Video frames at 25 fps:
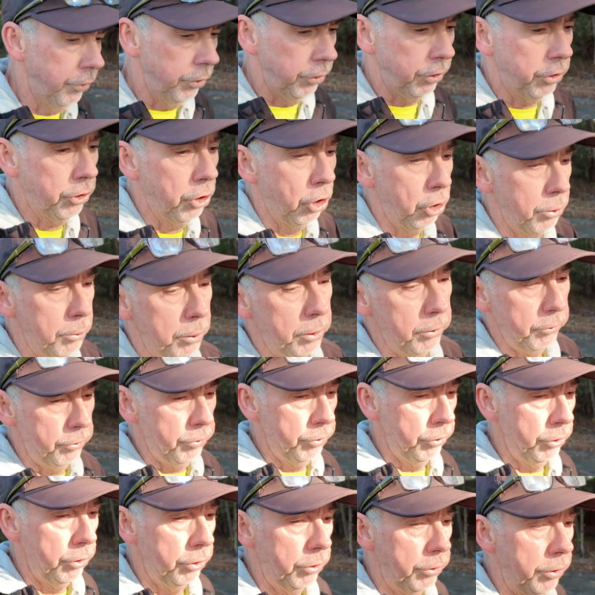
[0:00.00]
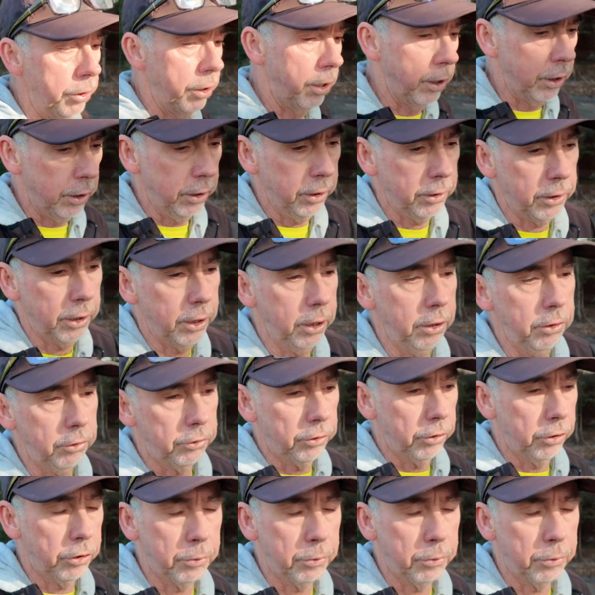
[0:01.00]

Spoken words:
very common for kids